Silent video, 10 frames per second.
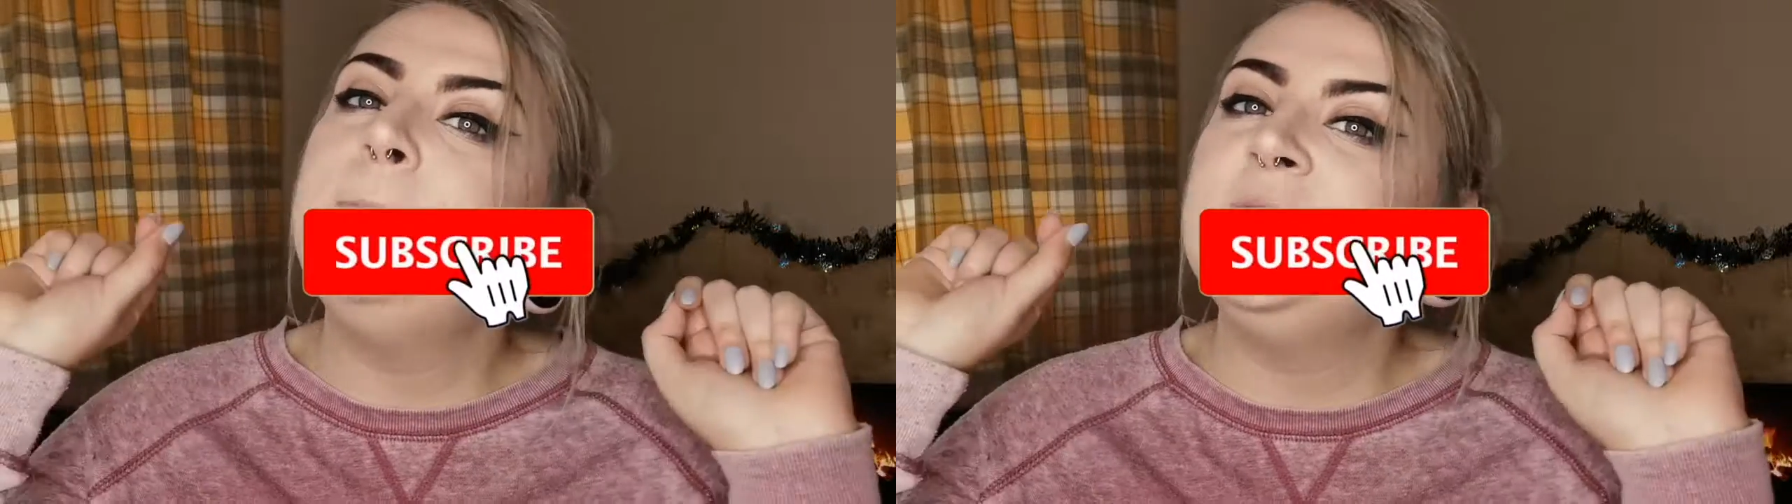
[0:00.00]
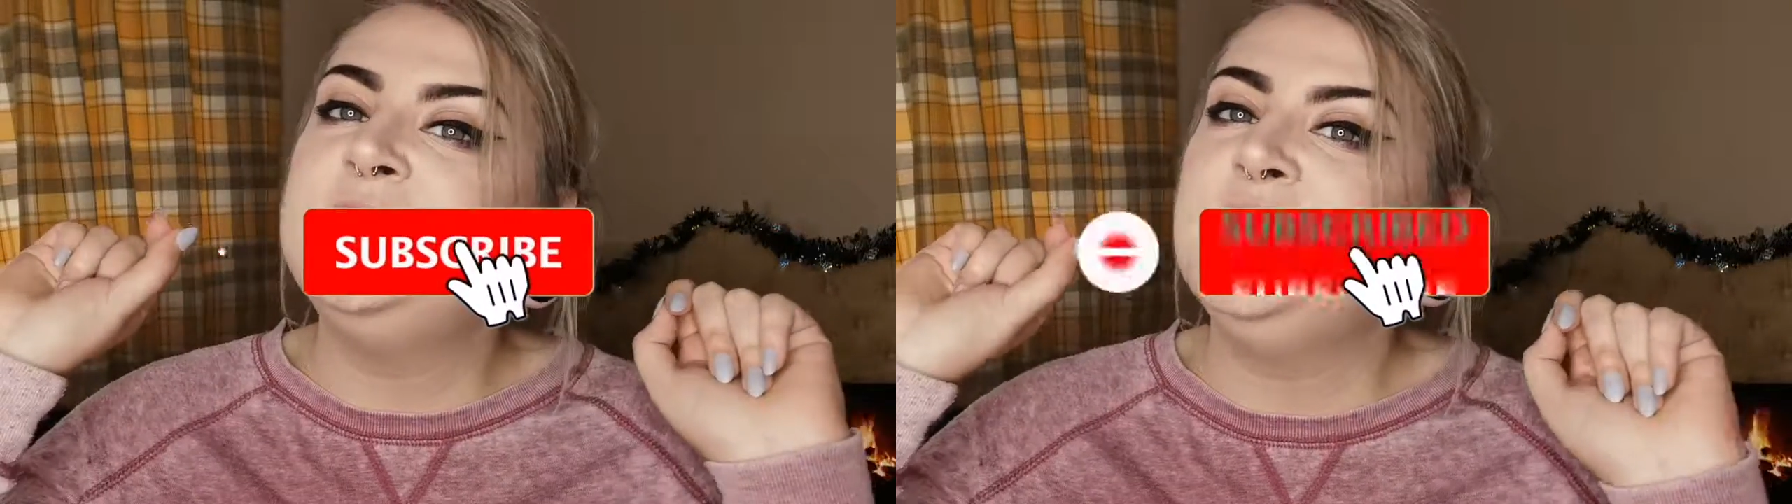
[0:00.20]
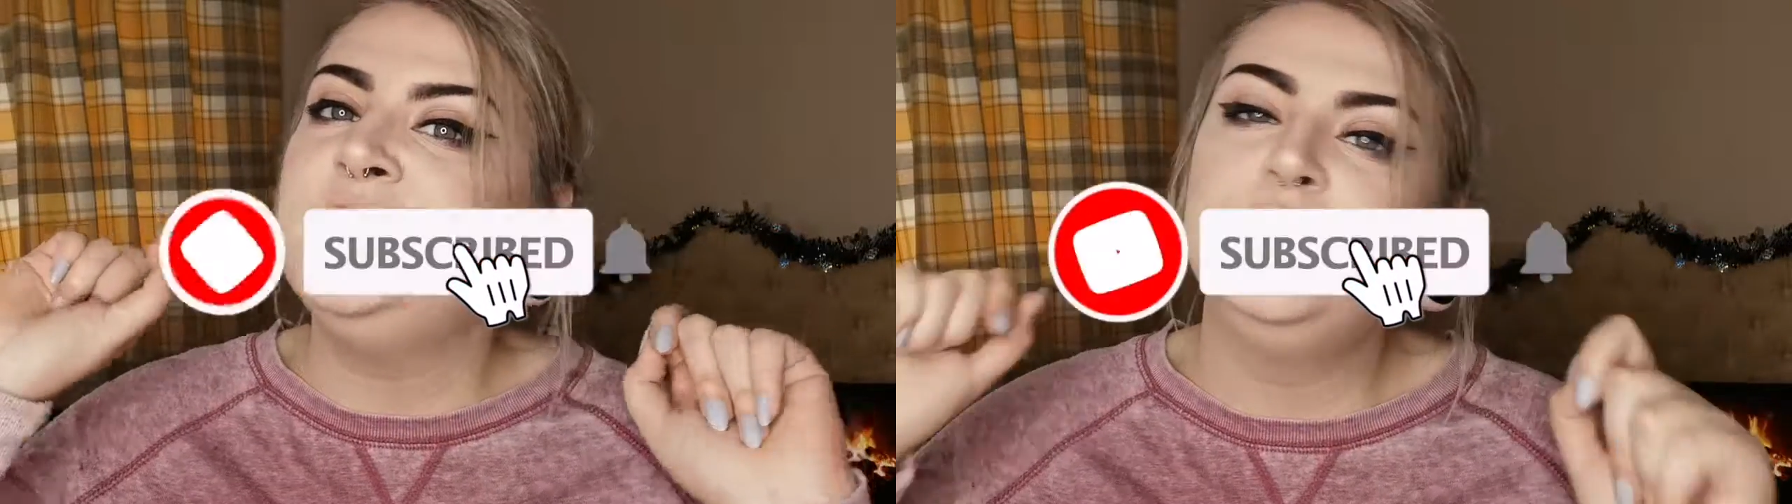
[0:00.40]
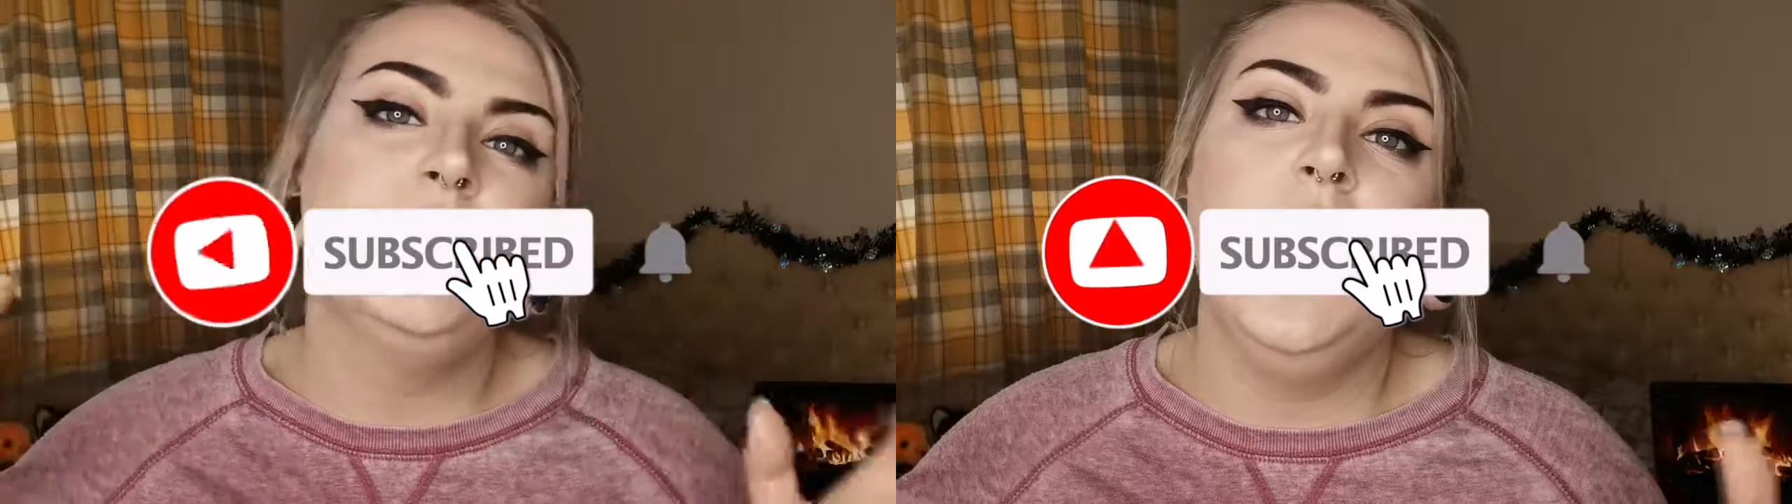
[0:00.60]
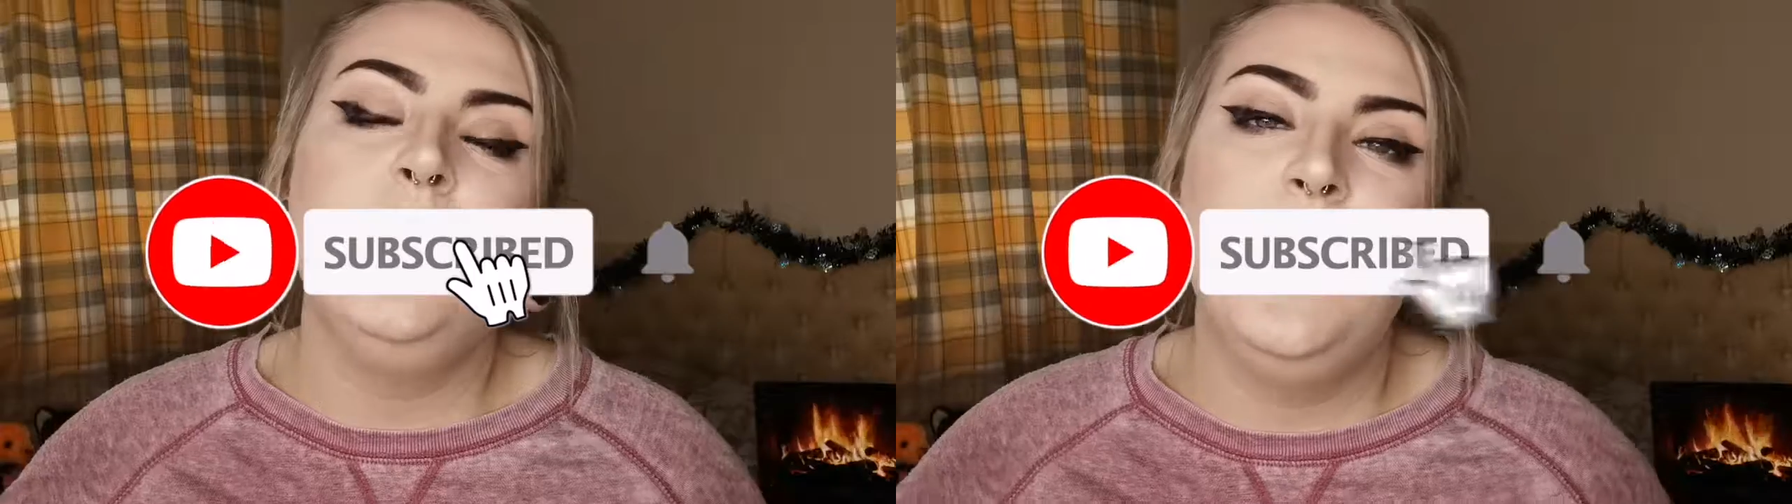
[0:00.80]
button to
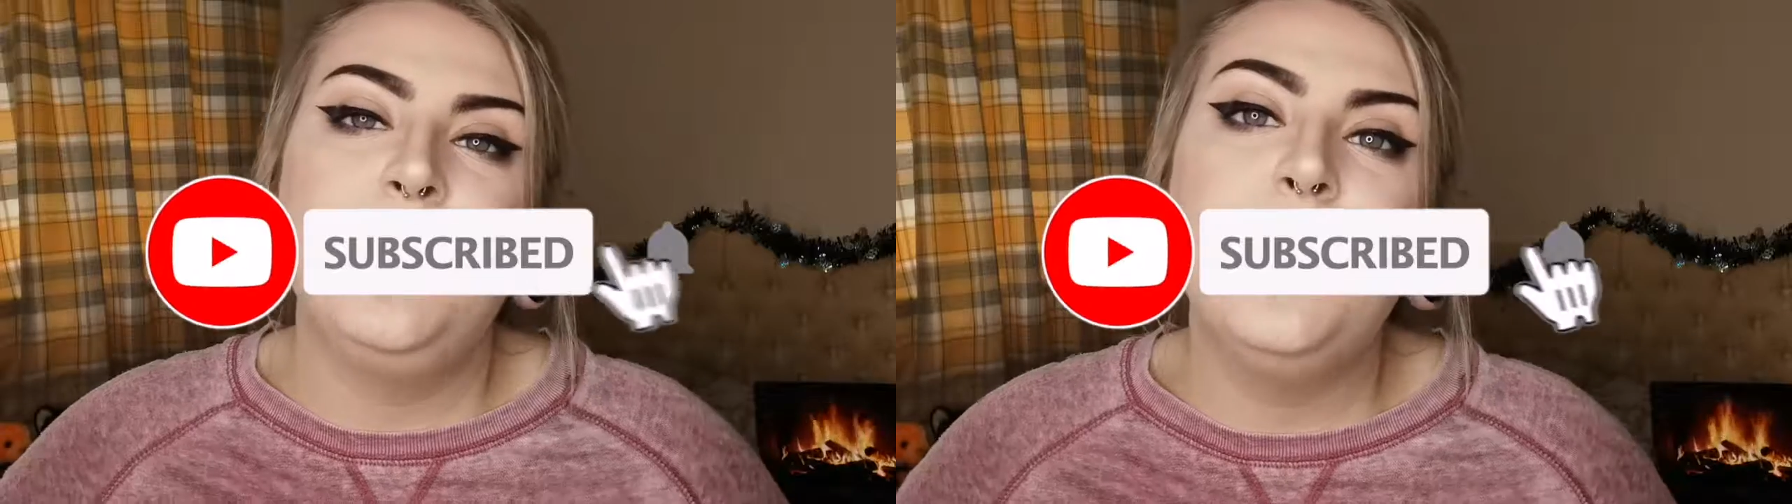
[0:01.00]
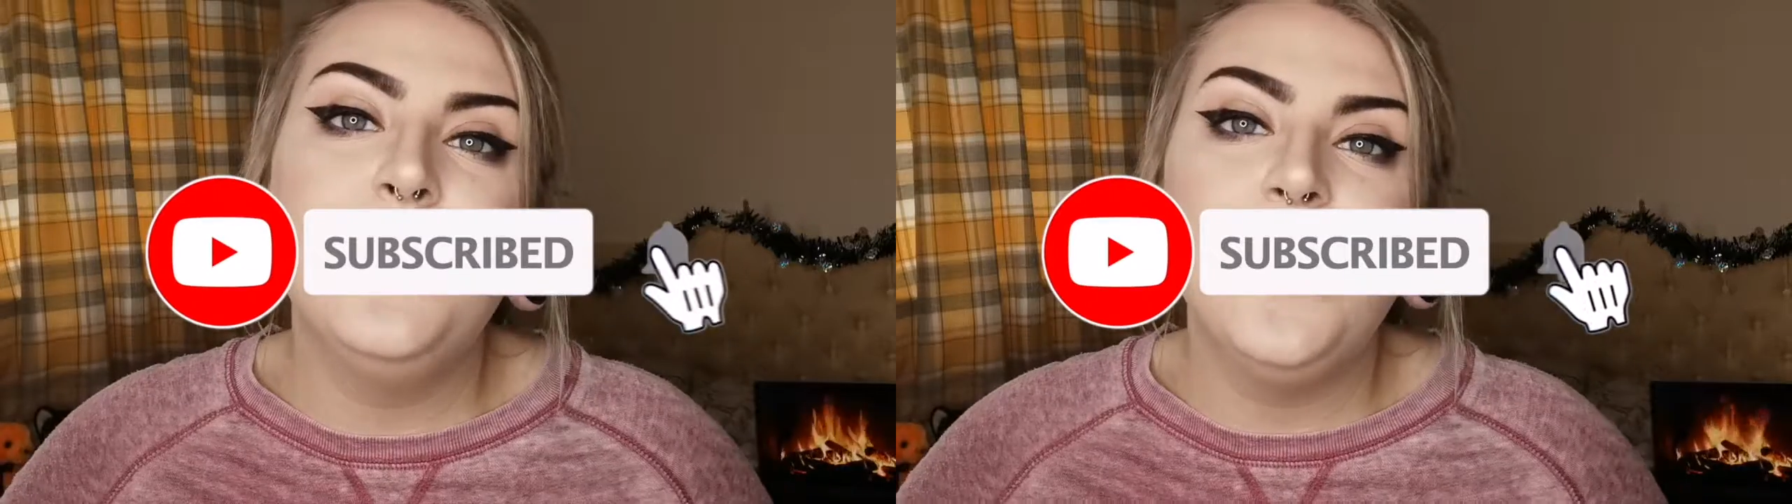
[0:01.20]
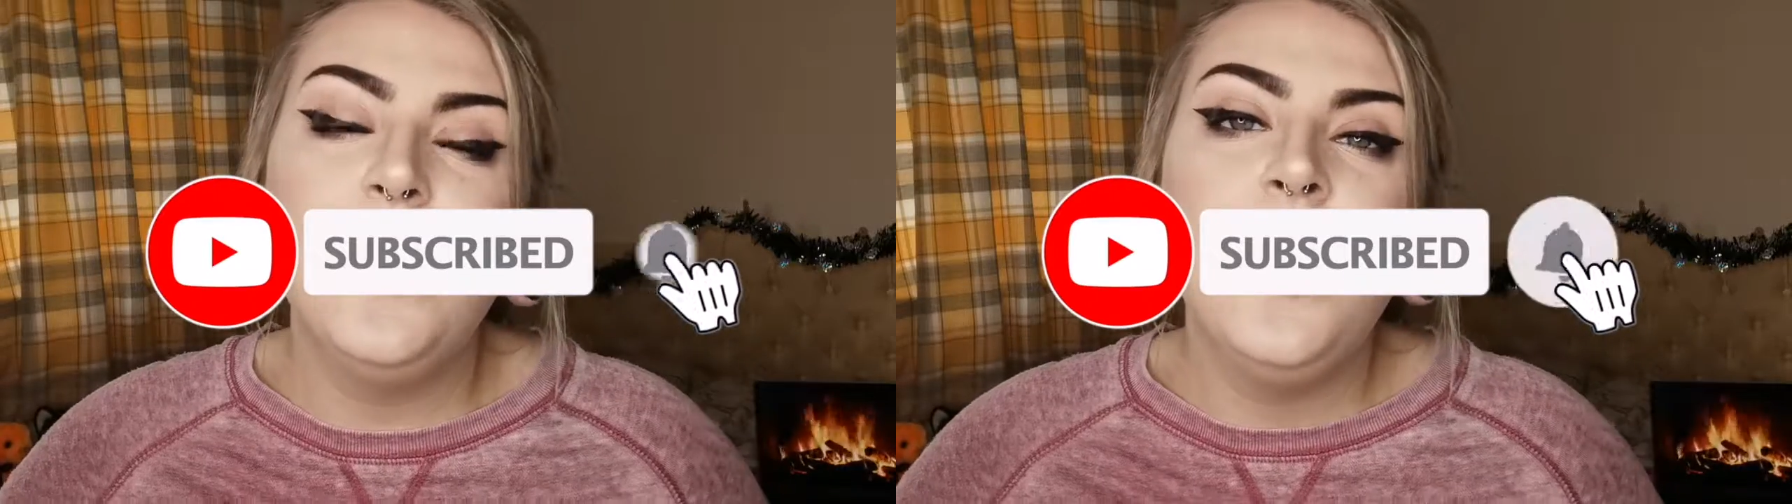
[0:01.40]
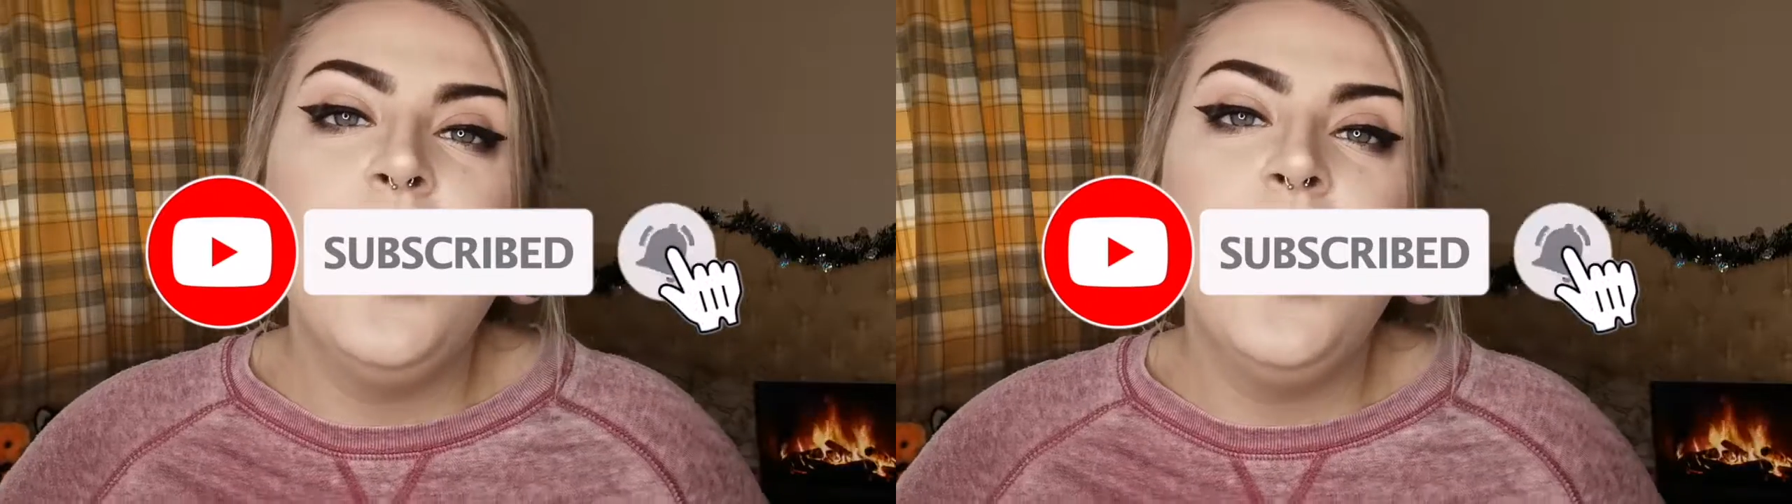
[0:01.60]
become a member